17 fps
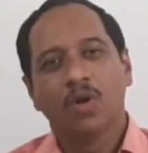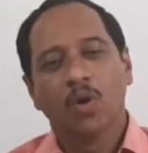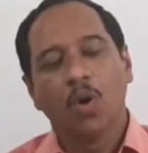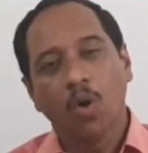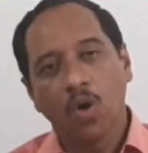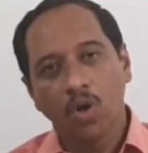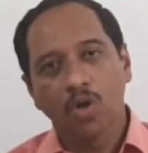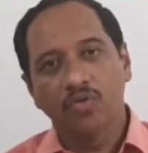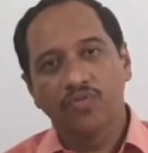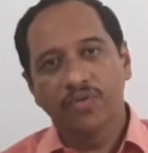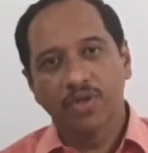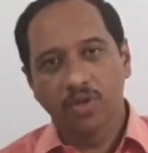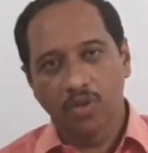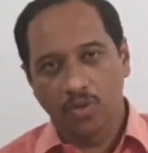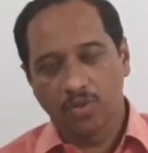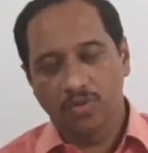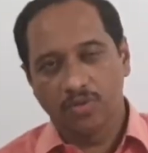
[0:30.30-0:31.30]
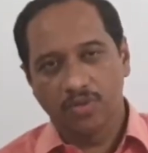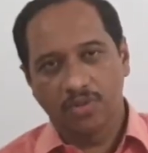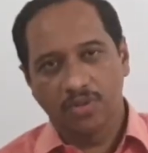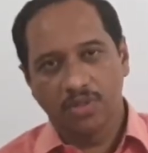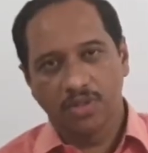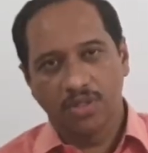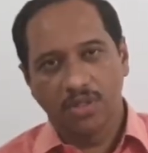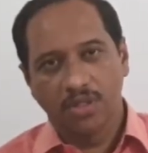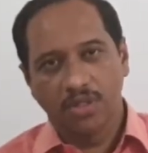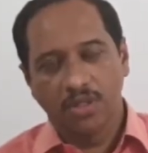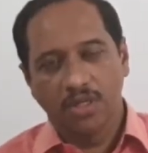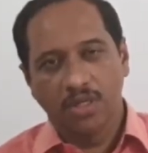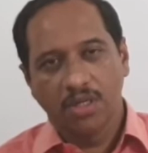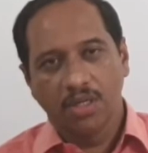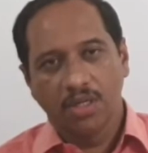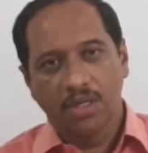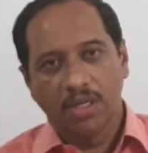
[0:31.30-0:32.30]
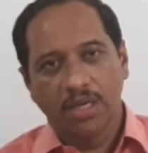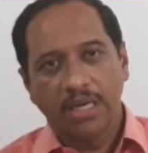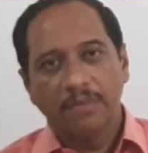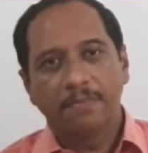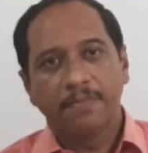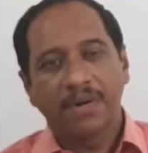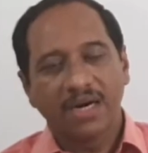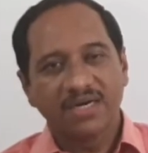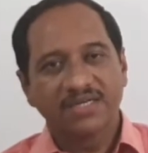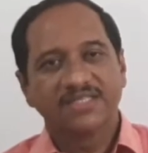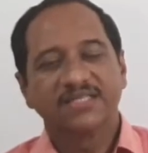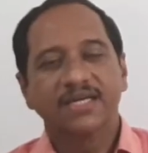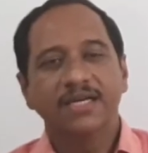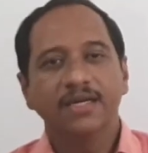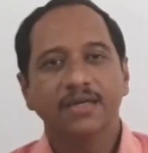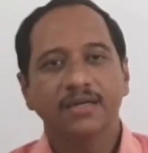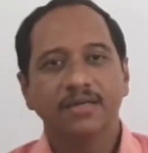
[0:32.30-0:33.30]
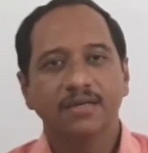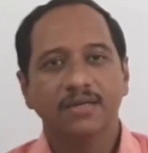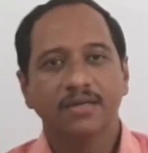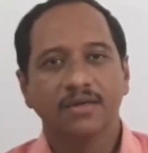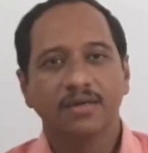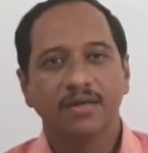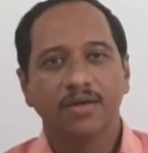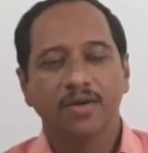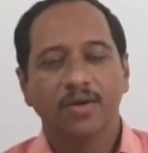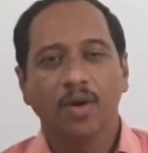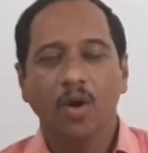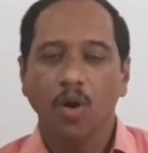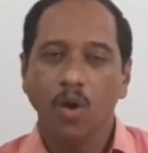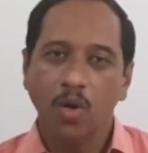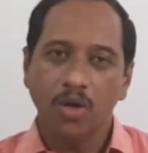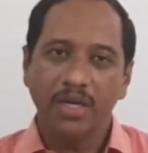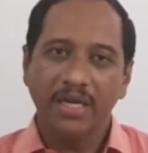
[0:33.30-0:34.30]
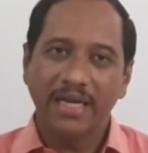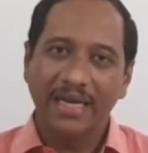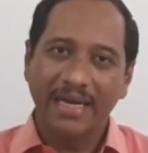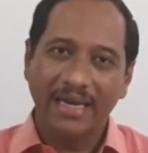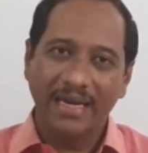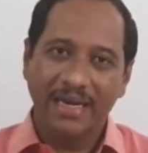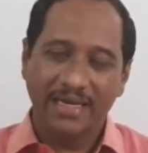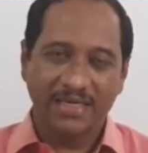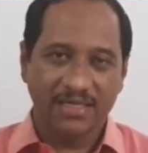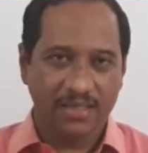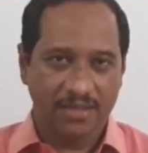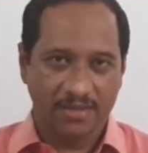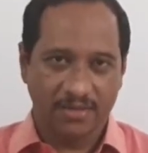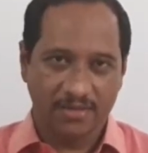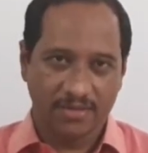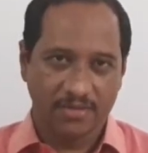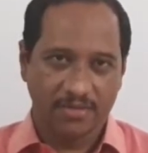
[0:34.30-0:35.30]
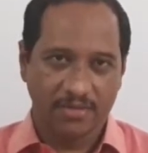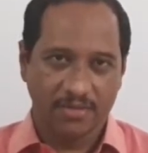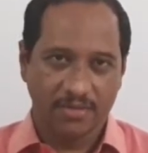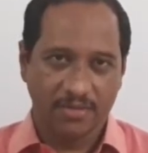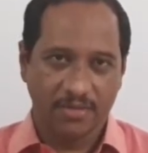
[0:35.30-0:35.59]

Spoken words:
All of you know a parcel or a letter